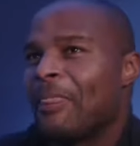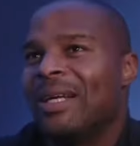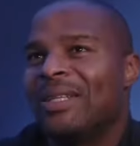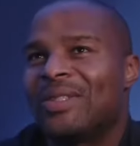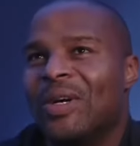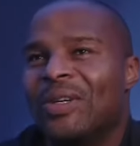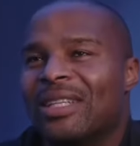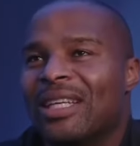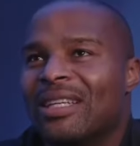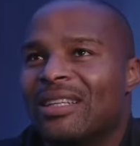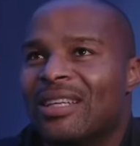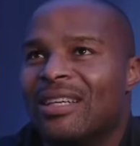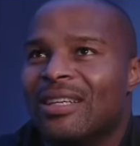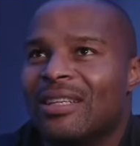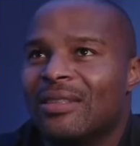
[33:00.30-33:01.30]
So
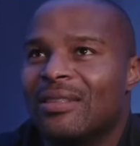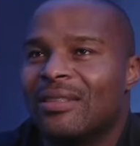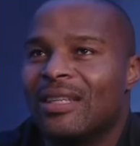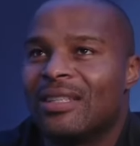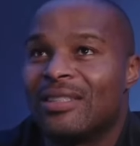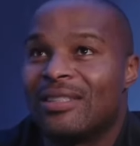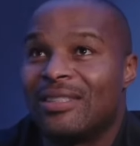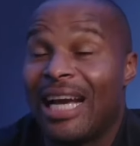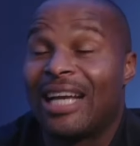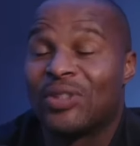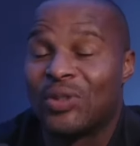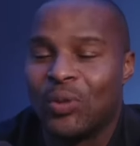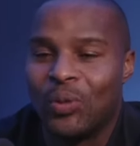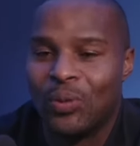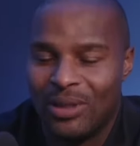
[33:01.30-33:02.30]
the
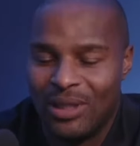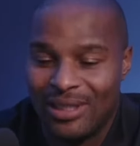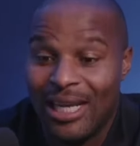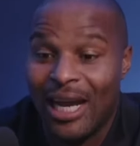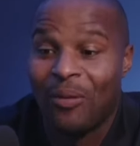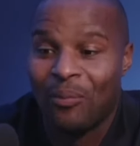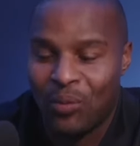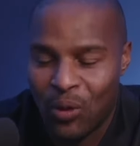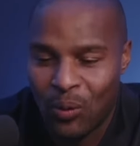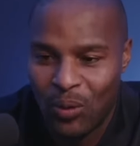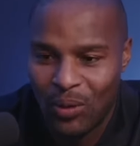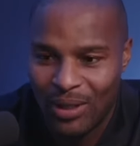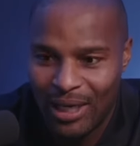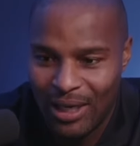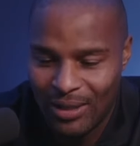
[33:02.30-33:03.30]
second Pro
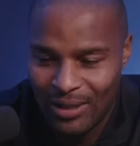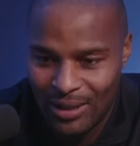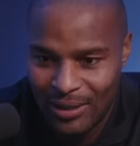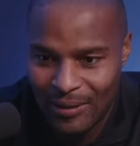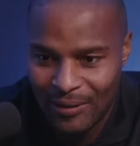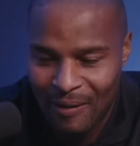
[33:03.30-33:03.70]
Bowl that I was in,